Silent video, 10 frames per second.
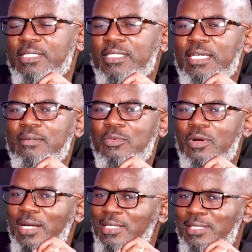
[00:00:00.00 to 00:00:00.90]
and more
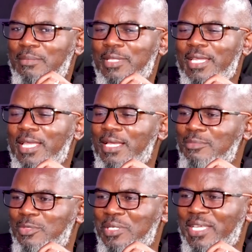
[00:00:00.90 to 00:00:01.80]
handsome than I am
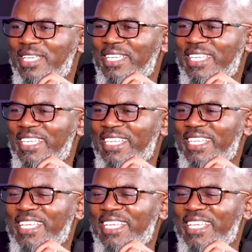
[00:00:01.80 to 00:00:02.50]
today.